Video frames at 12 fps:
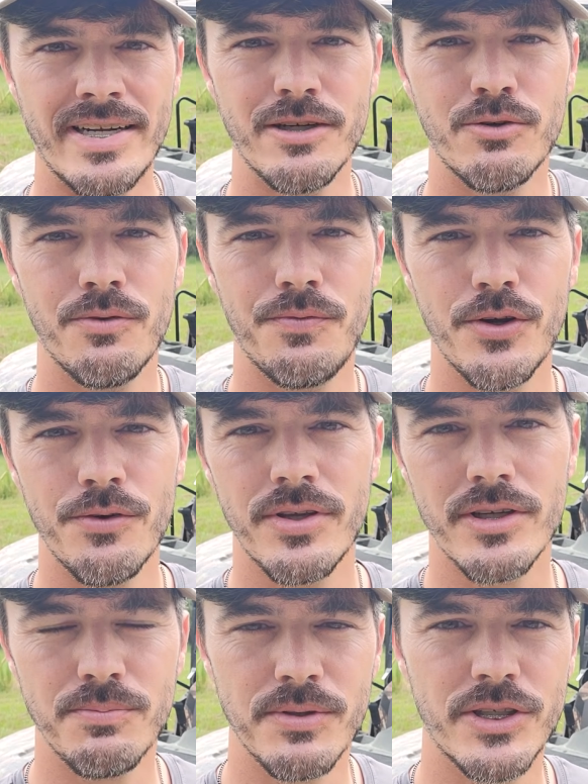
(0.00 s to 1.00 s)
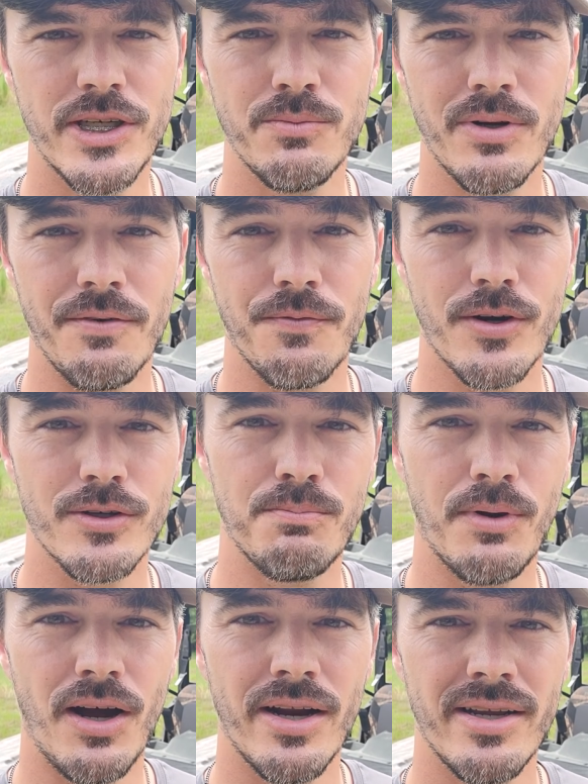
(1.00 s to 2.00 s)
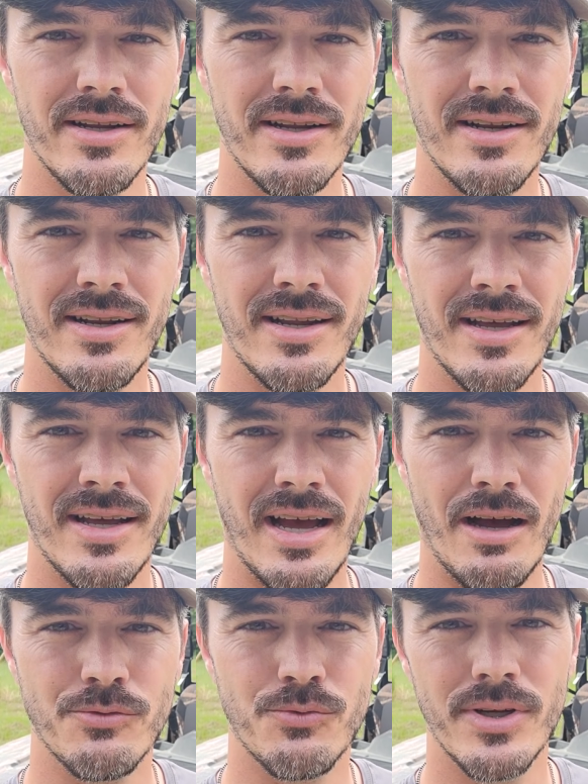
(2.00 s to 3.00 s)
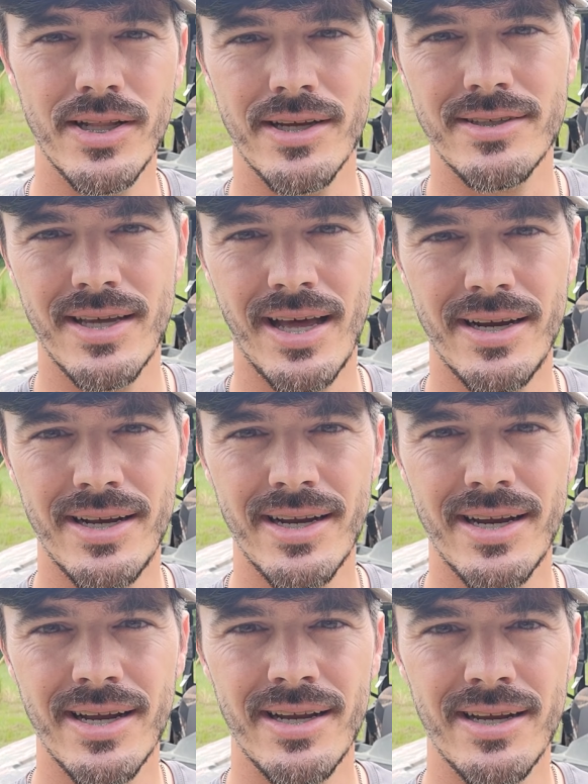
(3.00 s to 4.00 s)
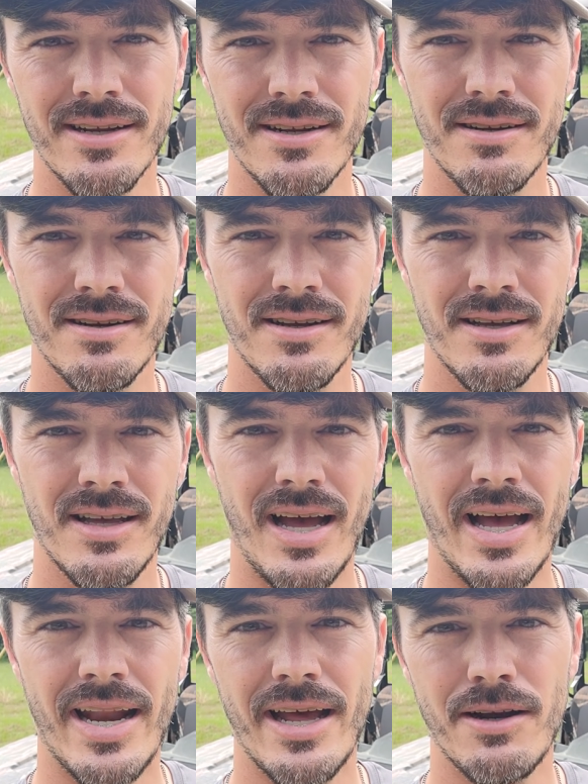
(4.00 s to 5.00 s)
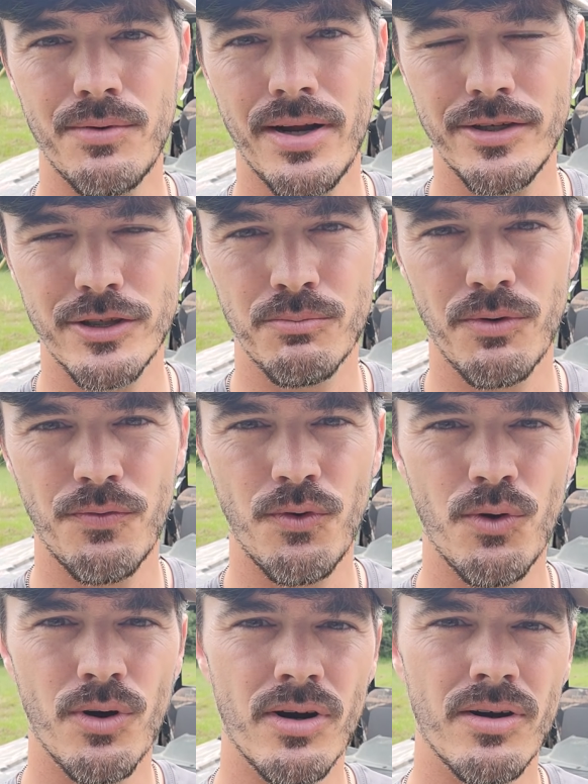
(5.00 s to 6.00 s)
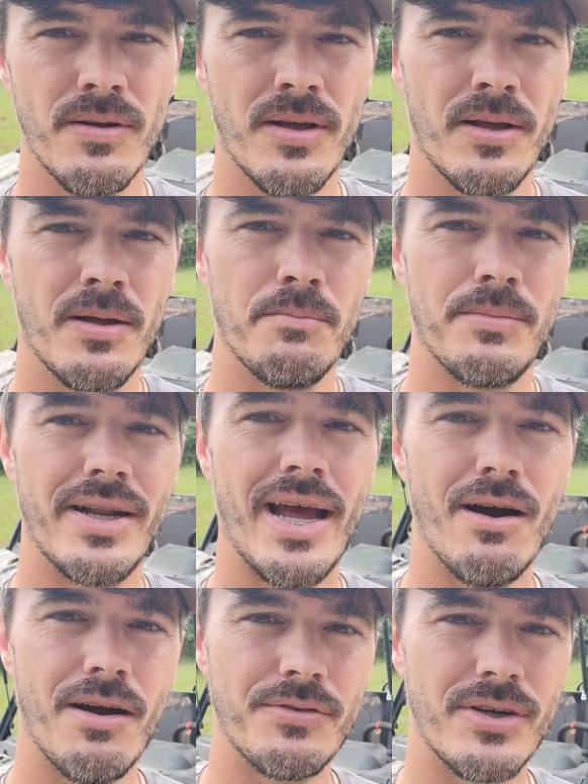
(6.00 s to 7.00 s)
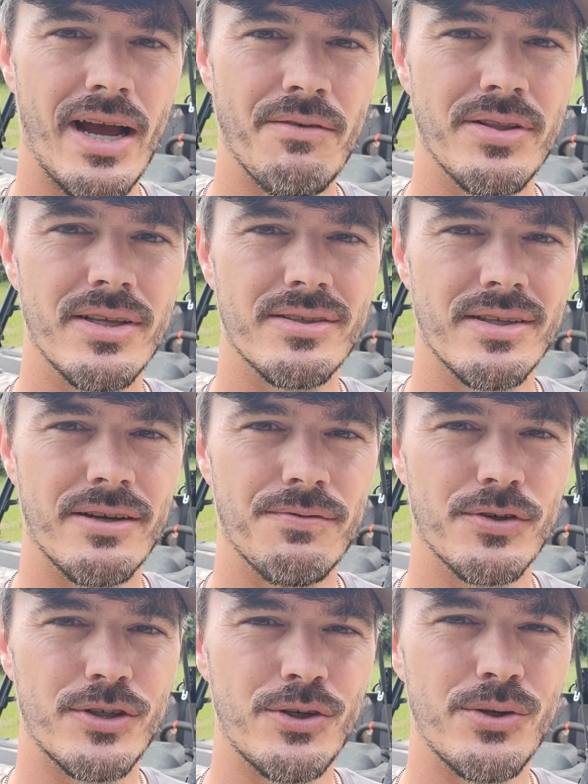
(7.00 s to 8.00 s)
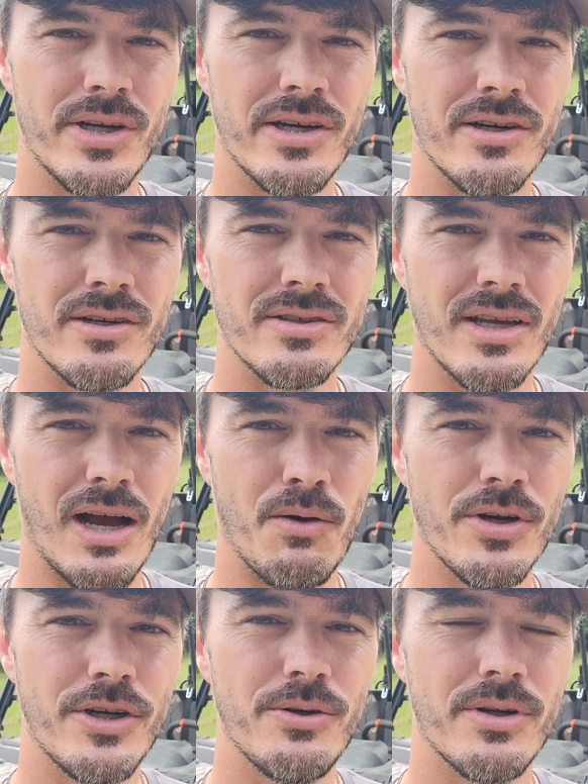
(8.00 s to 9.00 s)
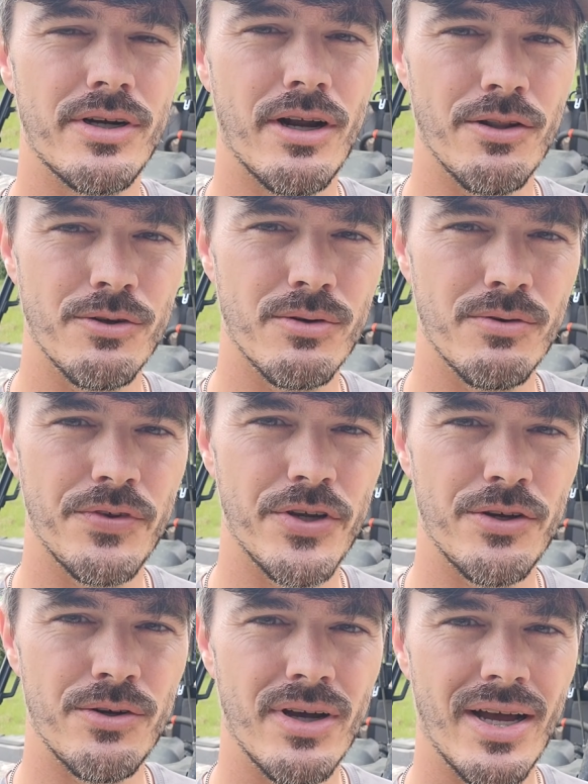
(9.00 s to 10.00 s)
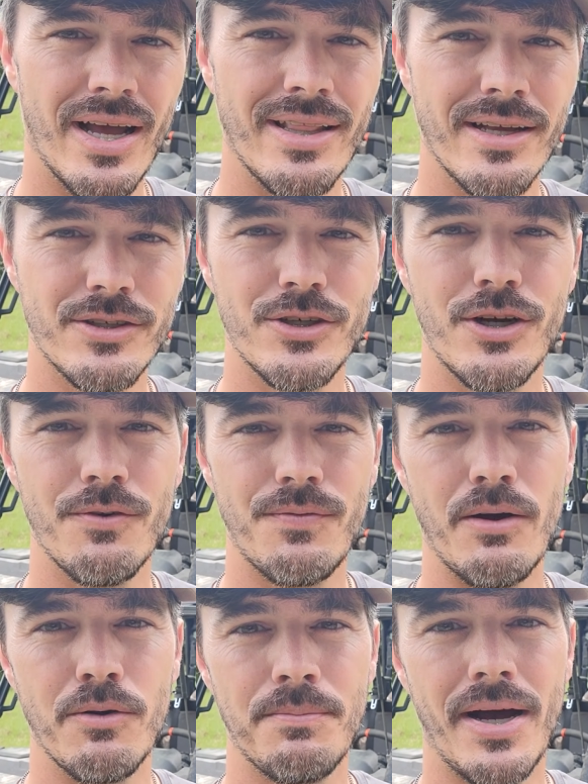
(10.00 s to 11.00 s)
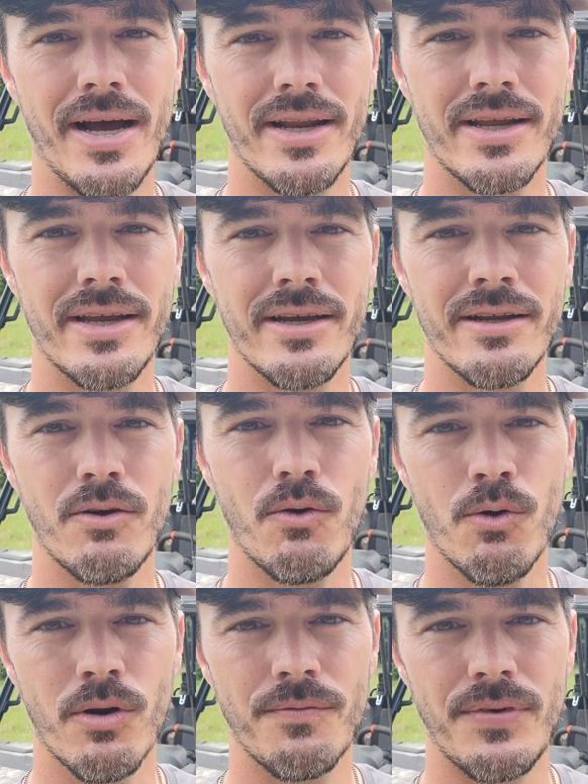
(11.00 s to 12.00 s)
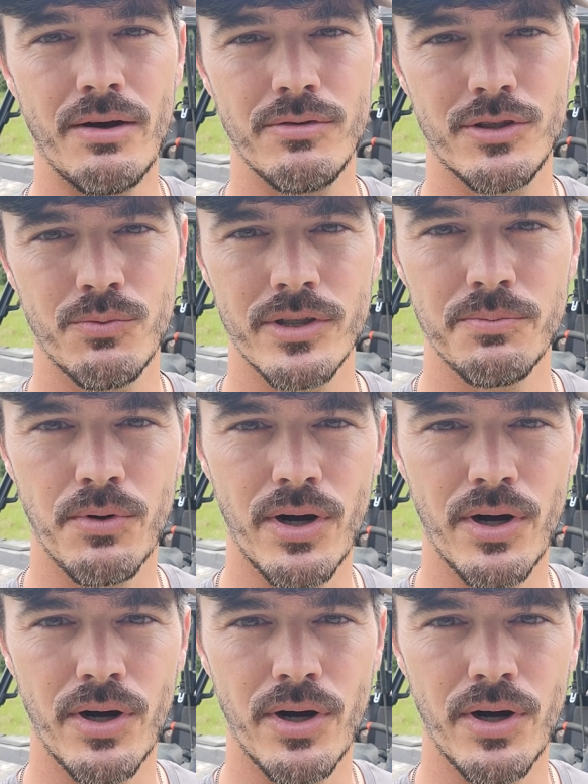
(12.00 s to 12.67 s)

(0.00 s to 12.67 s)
I did a review of this machine when I first bought it. I was really excited to get it. I'd had a Ranger before, but now after having this thing for 2 years, I want to do another review and let you know if I would buy it again or if I would switch